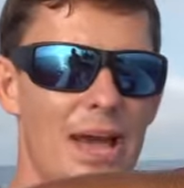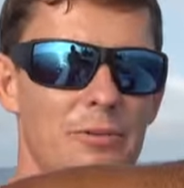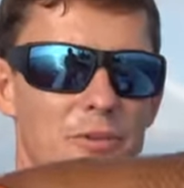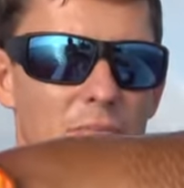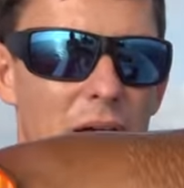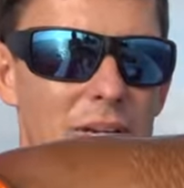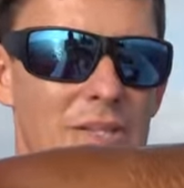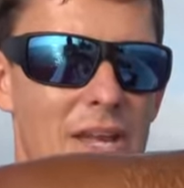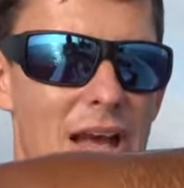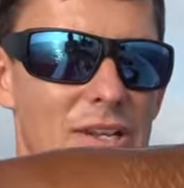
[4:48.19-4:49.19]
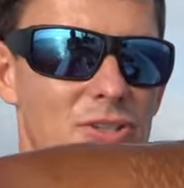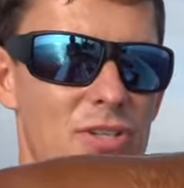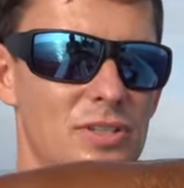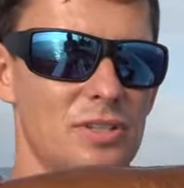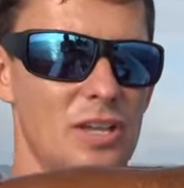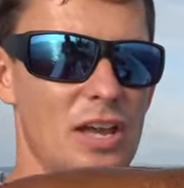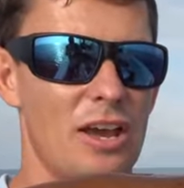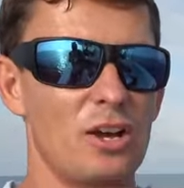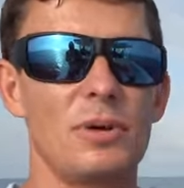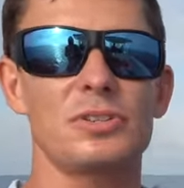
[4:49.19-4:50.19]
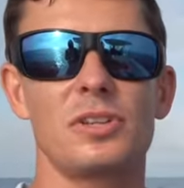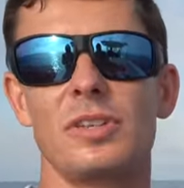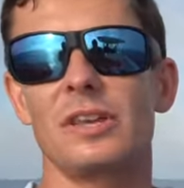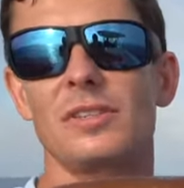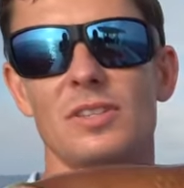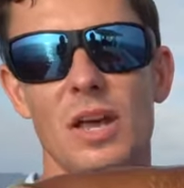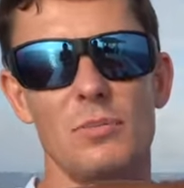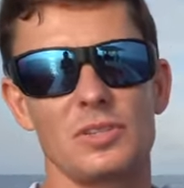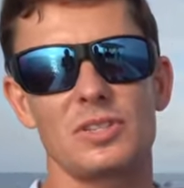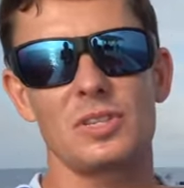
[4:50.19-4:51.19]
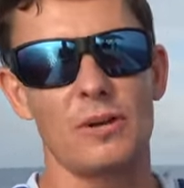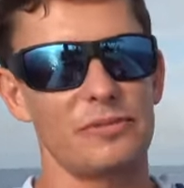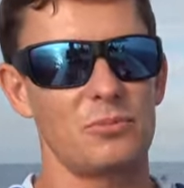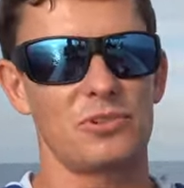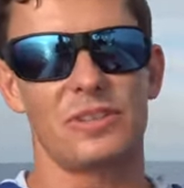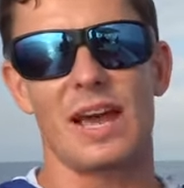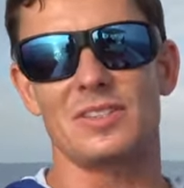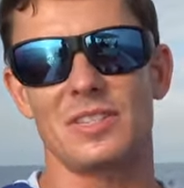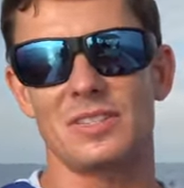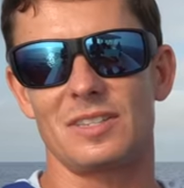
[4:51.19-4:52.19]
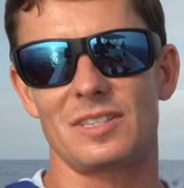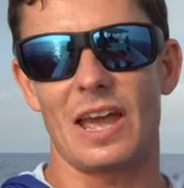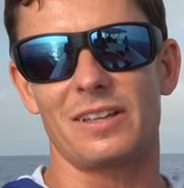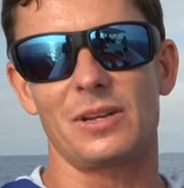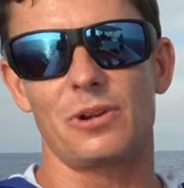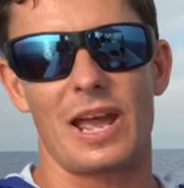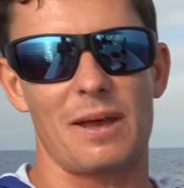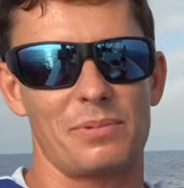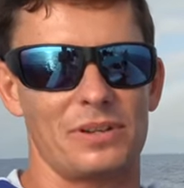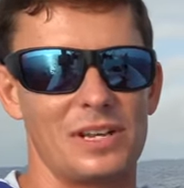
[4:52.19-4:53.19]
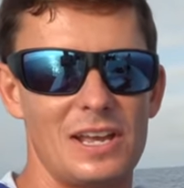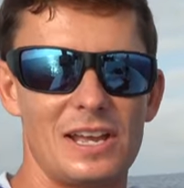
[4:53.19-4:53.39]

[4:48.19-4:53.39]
how his body's kind of just, it almost looks like someone stuffed him with gas and that's exactly what happened.